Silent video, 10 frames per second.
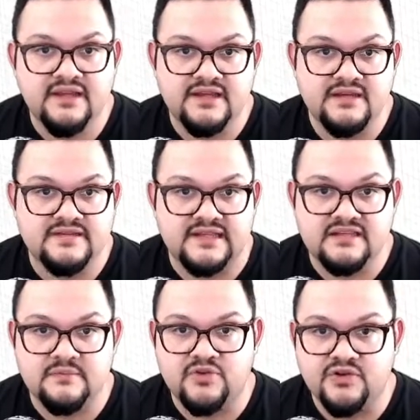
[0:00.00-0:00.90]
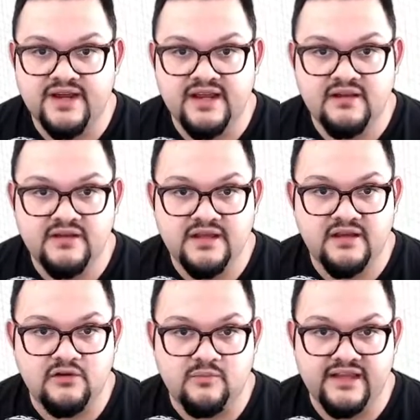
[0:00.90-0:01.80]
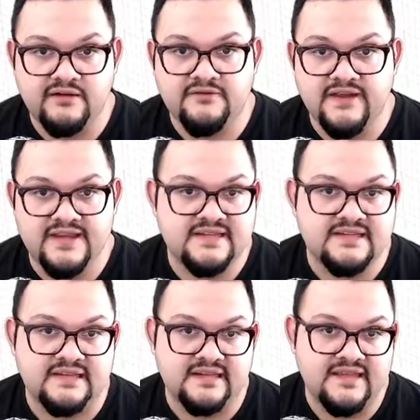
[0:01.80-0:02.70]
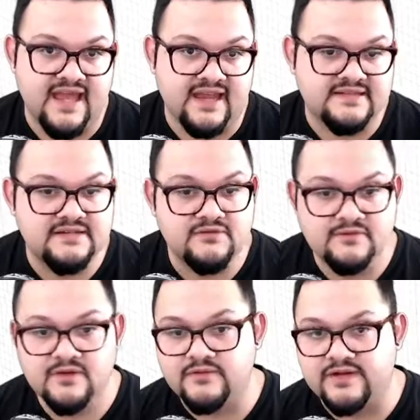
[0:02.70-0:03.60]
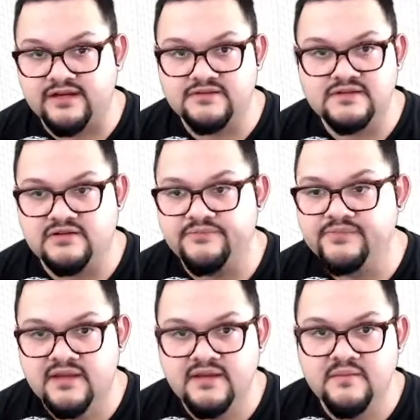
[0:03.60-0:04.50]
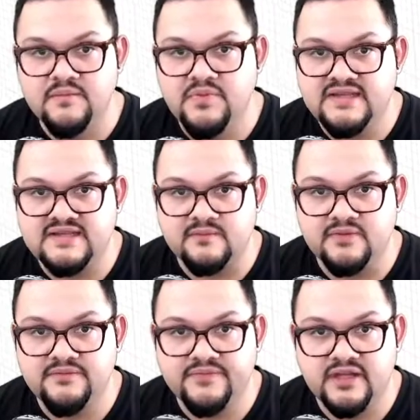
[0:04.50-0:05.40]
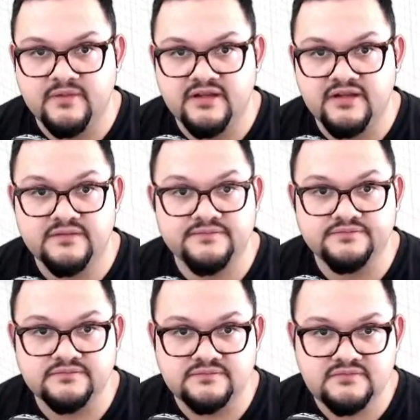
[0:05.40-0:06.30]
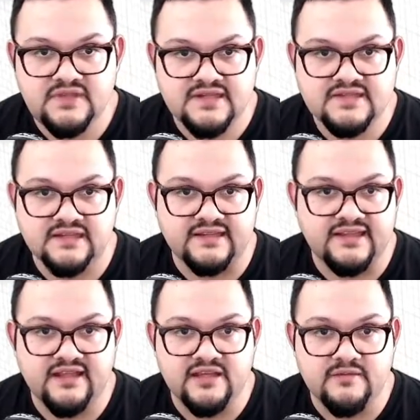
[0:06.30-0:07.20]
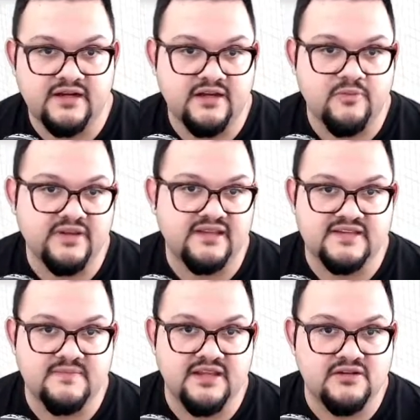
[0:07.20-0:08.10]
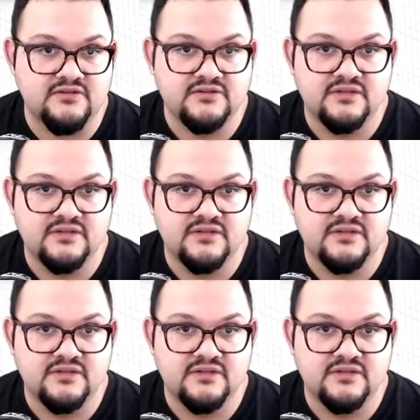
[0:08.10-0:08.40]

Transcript: Select a profile or planar face, then select the axis to revolve around. So pretty simple. I'm going to select that either by opening this menu